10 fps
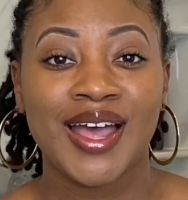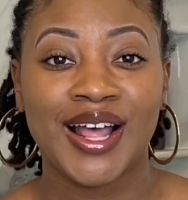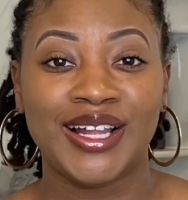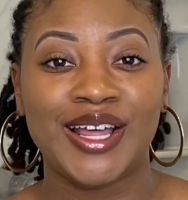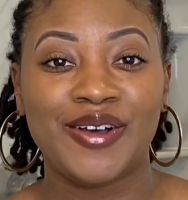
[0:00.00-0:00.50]

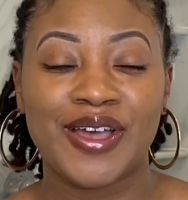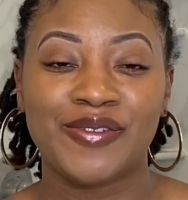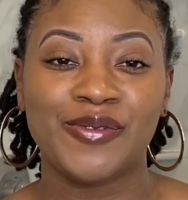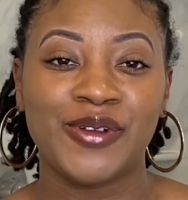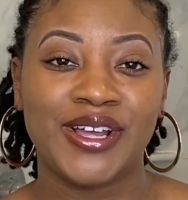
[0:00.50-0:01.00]
Hello
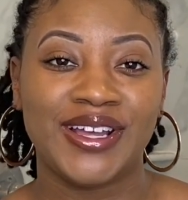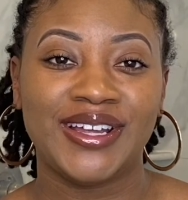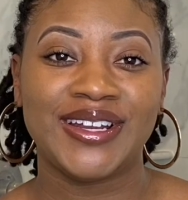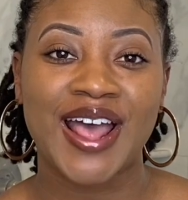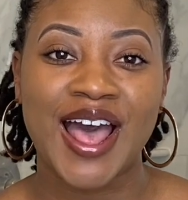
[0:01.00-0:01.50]

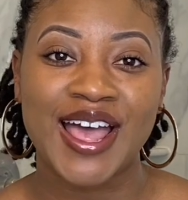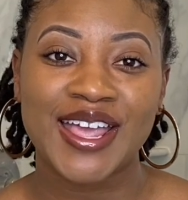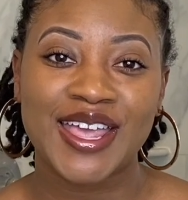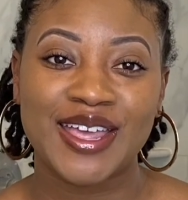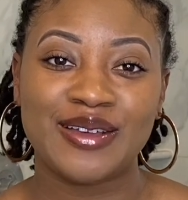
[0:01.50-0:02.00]
everyone,
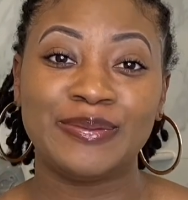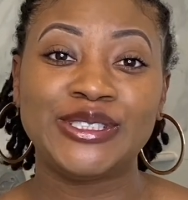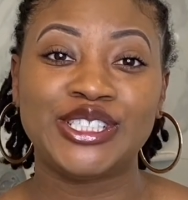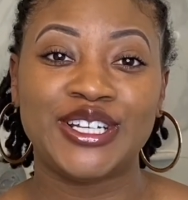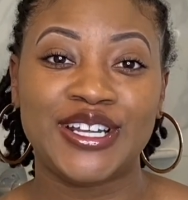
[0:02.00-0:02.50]
I am
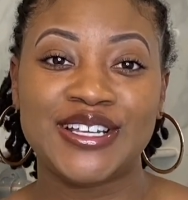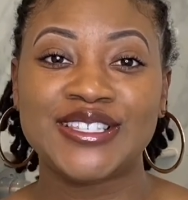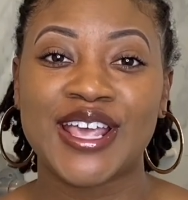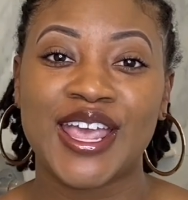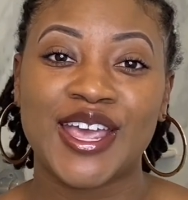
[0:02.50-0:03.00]
Shanese
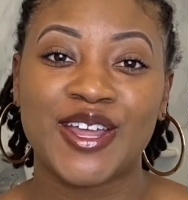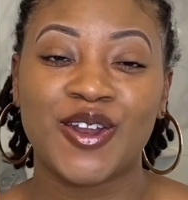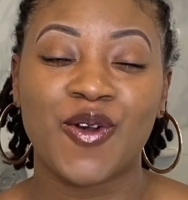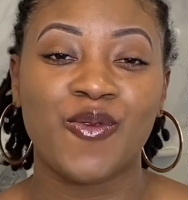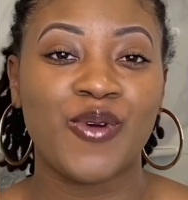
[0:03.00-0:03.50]
and
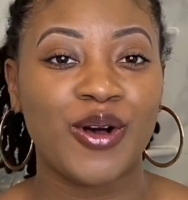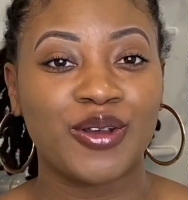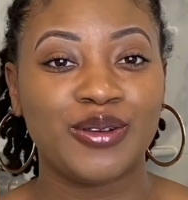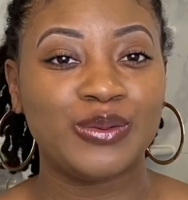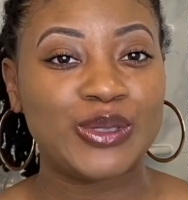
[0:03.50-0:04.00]

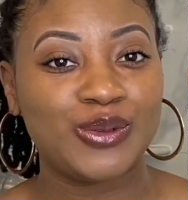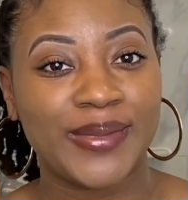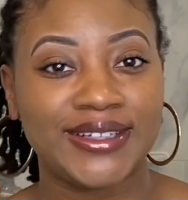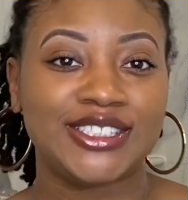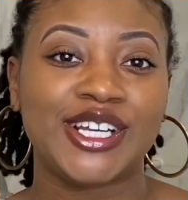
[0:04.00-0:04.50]
welcome to
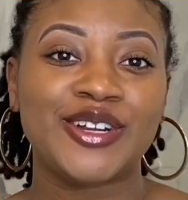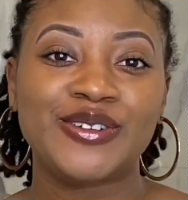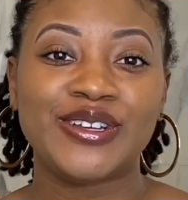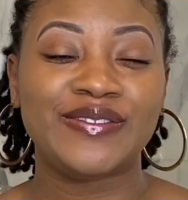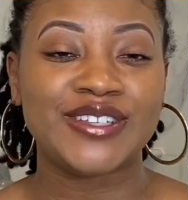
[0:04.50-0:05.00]
my channel
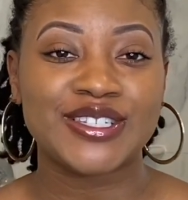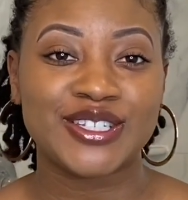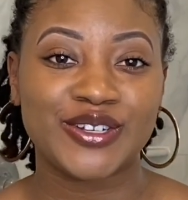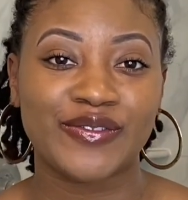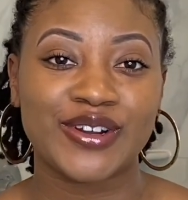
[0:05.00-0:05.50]
if this
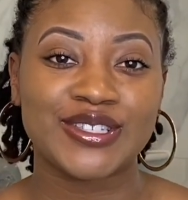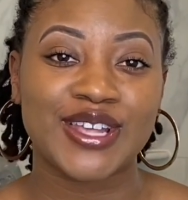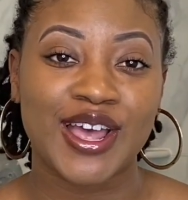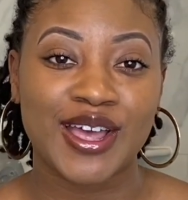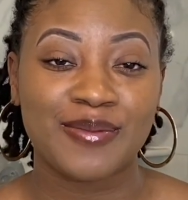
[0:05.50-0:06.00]
is your first
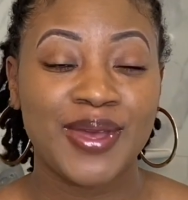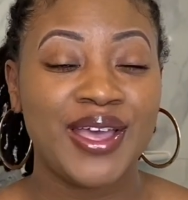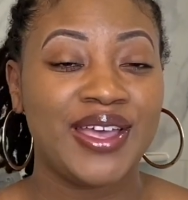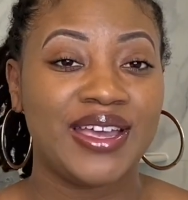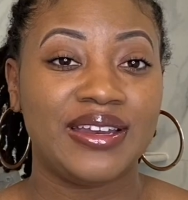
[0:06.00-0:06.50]
time,
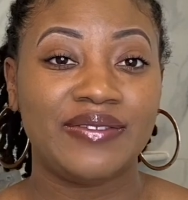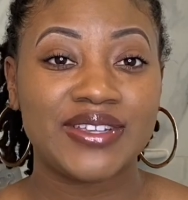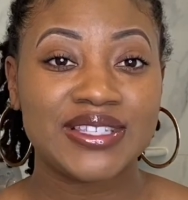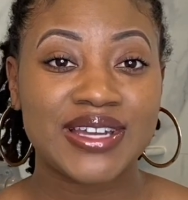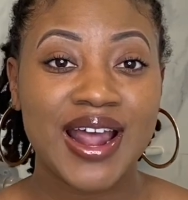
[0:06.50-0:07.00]
and if
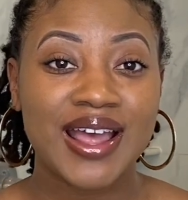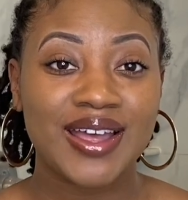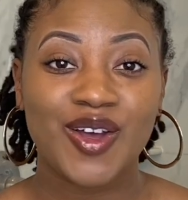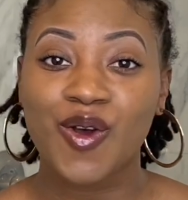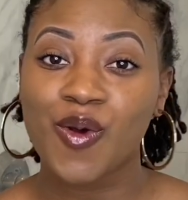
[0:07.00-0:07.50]
it's not,
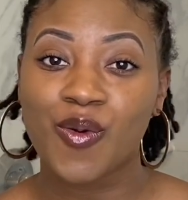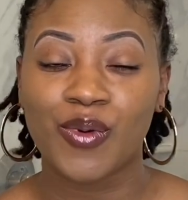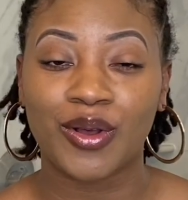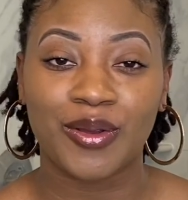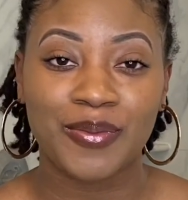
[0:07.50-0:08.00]

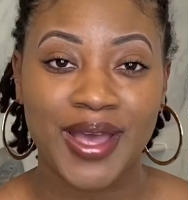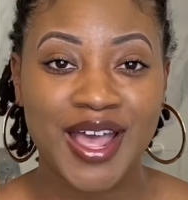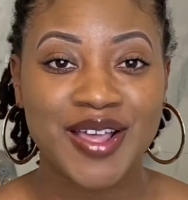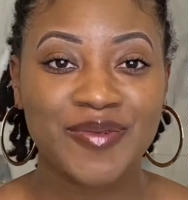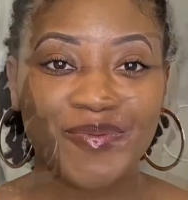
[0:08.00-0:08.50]
welcome
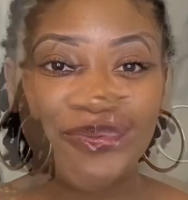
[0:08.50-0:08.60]
back.